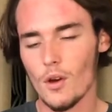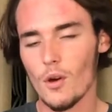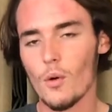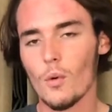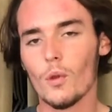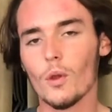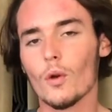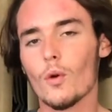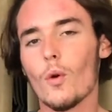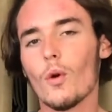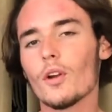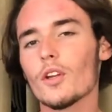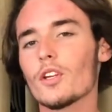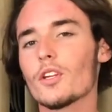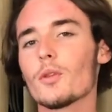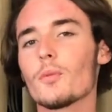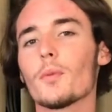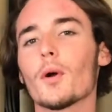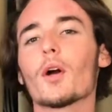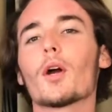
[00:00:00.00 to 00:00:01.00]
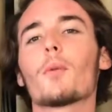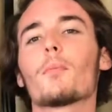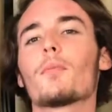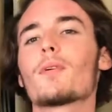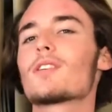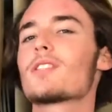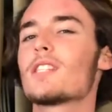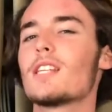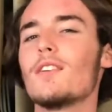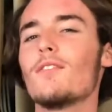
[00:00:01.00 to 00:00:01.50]
Well, according to the book
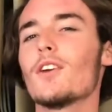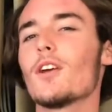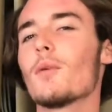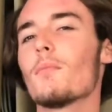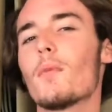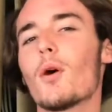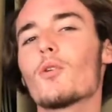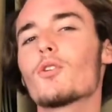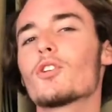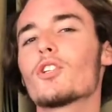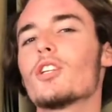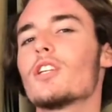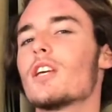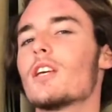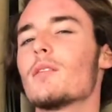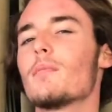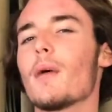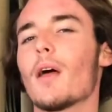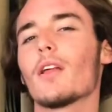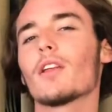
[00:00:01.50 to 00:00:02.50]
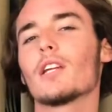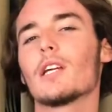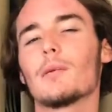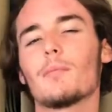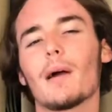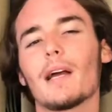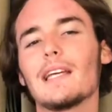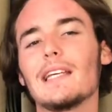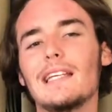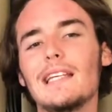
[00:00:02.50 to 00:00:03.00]
Perceiving Emotion in Melody
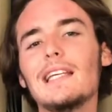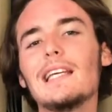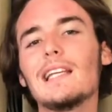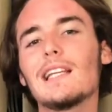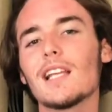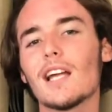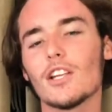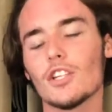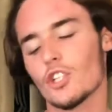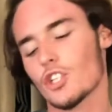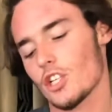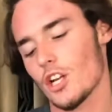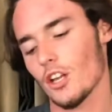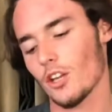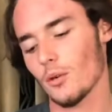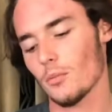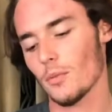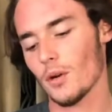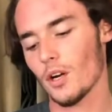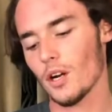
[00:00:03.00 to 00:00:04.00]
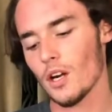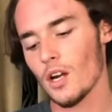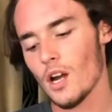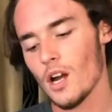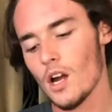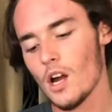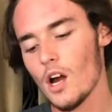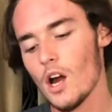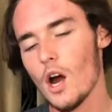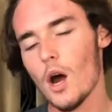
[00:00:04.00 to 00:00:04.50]
by E. Glenn Schellenberg,
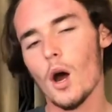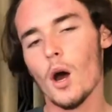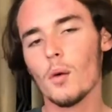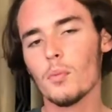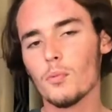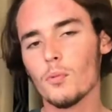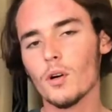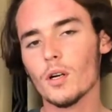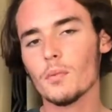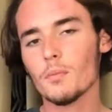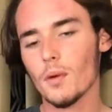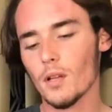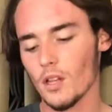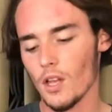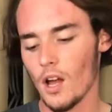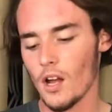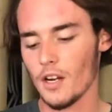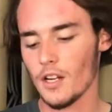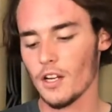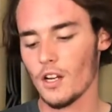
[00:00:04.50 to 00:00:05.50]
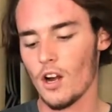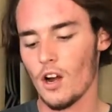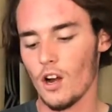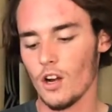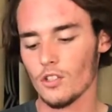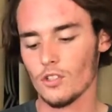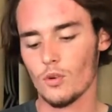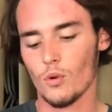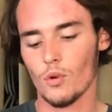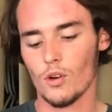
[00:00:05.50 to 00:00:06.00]
upward melodic
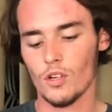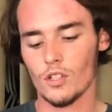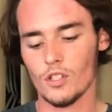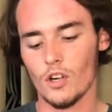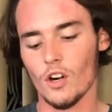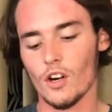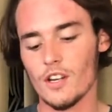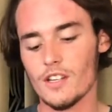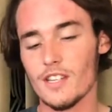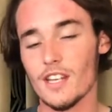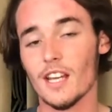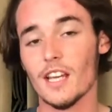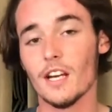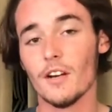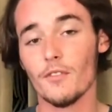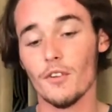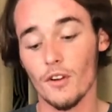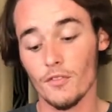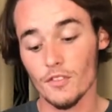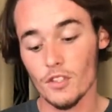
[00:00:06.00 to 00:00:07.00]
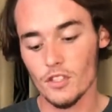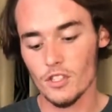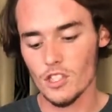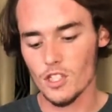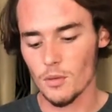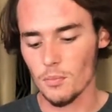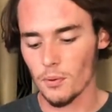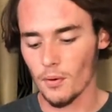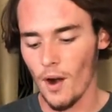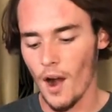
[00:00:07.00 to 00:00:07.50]
contours are indicative of
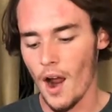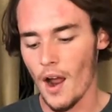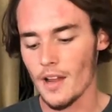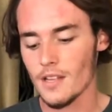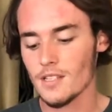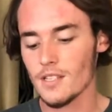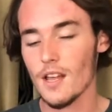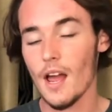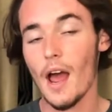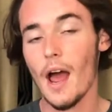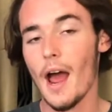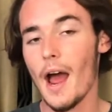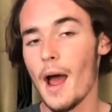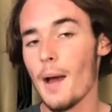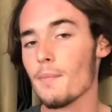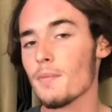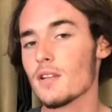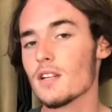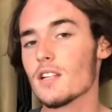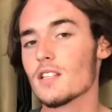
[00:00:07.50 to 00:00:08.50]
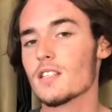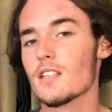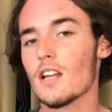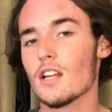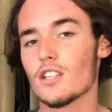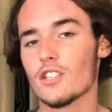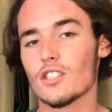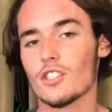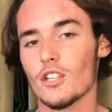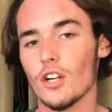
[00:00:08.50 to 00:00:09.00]
surprise, happiness, and
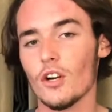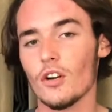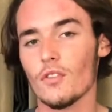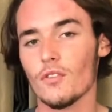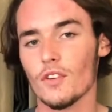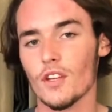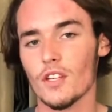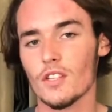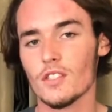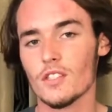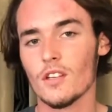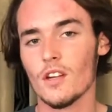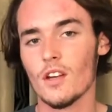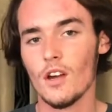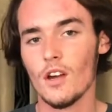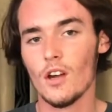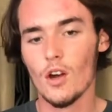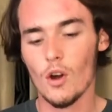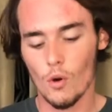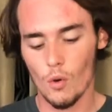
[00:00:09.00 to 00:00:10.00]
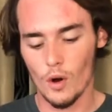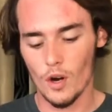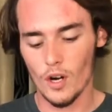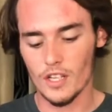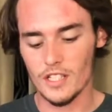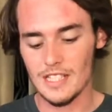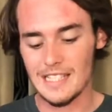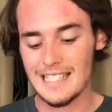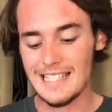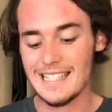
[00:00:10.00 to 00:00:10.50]
assertiveness,
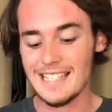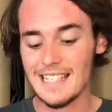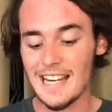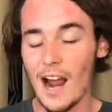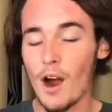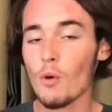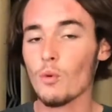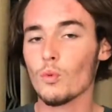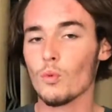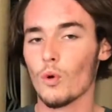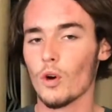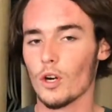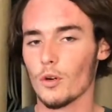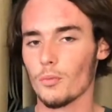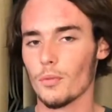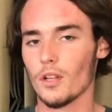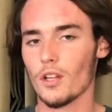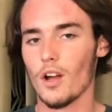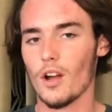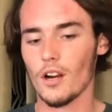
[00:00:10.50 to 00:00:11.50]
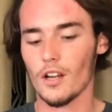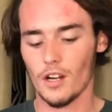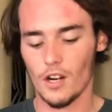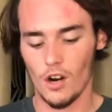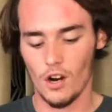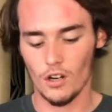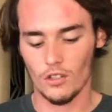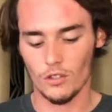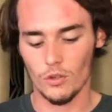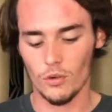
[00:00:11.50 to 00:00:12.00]
whereas downward melodic
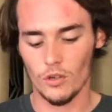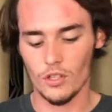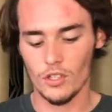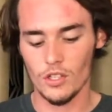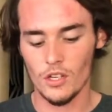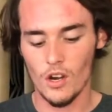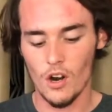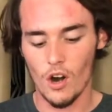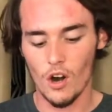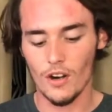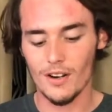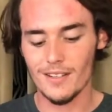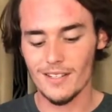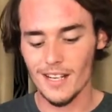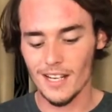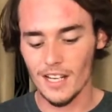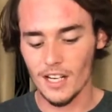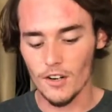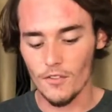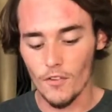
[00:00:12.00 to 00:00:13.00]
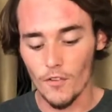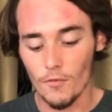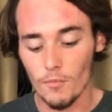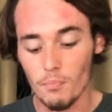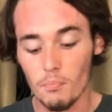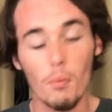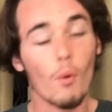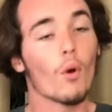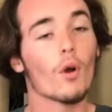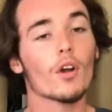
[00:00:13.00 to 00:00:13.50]
contours are indicative of
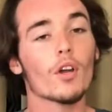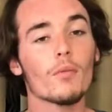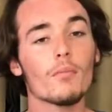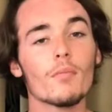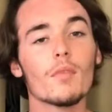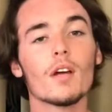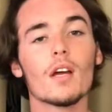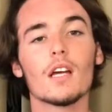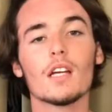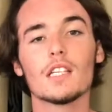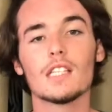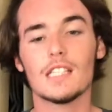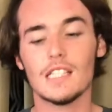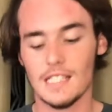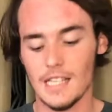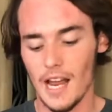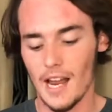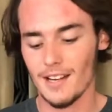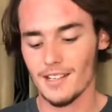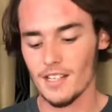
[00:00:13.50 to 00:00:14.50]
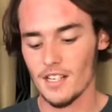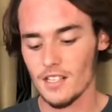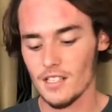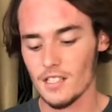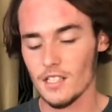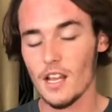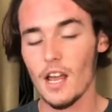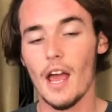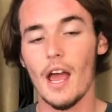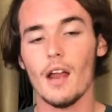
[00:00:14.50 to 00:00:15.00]
boredom, sadness,
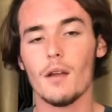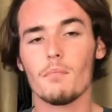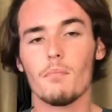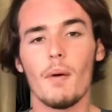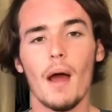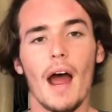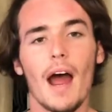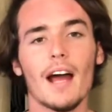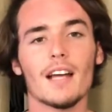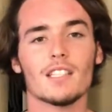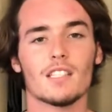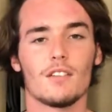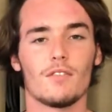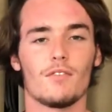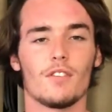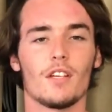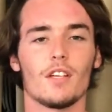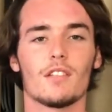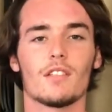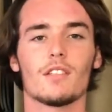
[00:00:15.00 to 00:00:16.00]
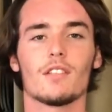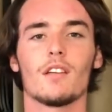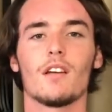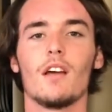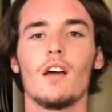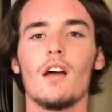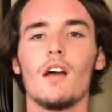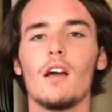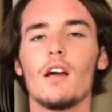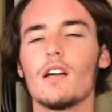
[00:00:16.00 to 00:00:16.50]
and passiveness.
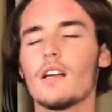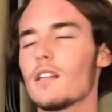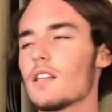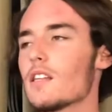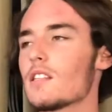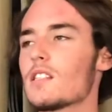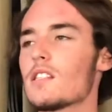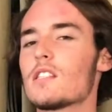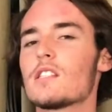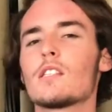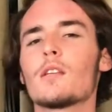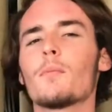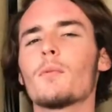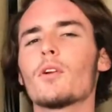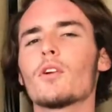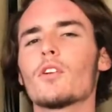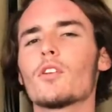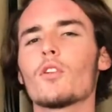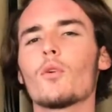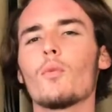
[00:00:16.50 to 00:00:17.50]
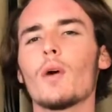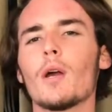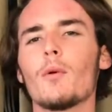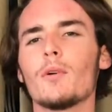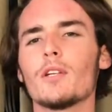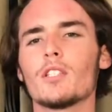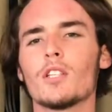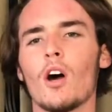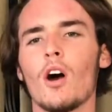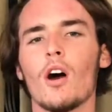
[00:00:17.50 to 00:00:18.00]
This is similar to the way we
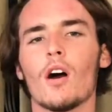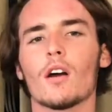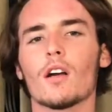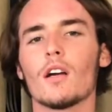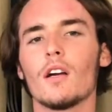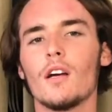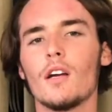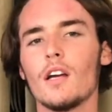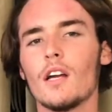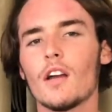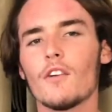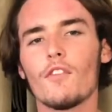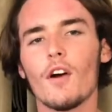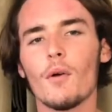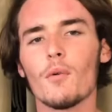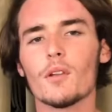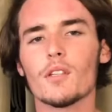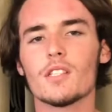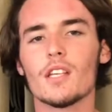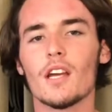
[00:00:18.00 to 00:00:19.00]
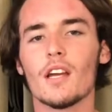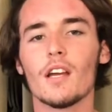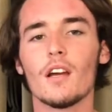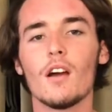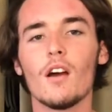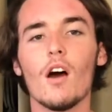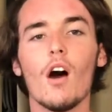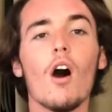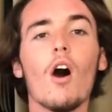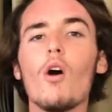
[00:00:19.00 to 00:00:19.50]
talk. If I were to say,
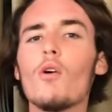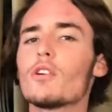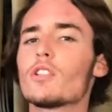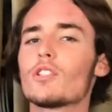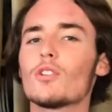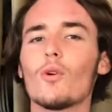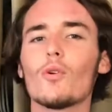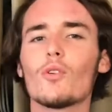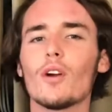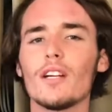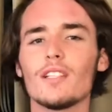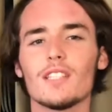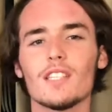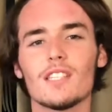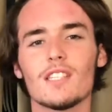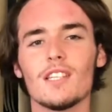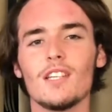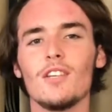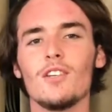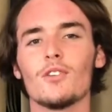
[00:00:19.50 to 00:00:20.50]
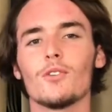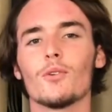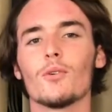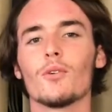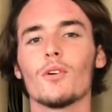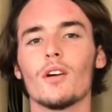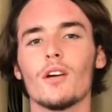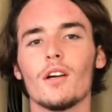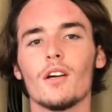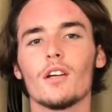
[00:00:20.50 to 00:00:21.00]
"Oh, it's so great to see you,"
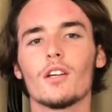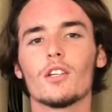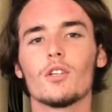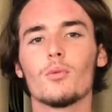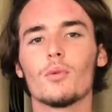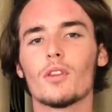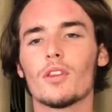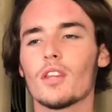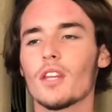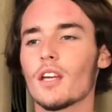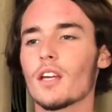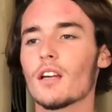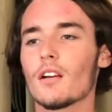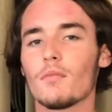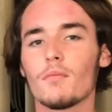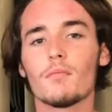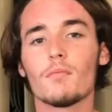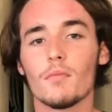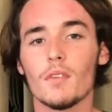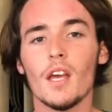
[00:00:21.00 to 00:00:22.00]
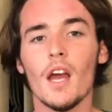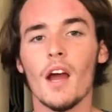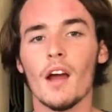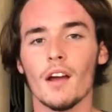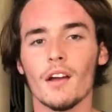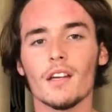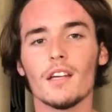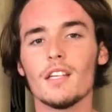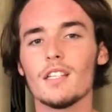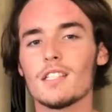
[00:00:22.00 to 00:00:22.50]
you would think, yeah,
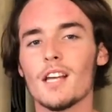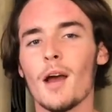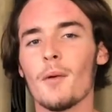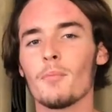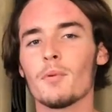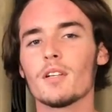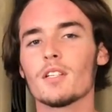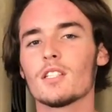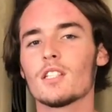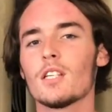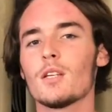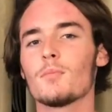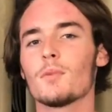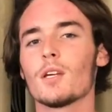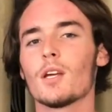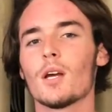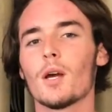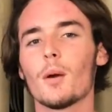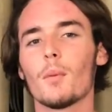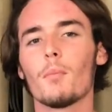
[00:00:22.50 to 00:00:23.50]
he's happy to see me.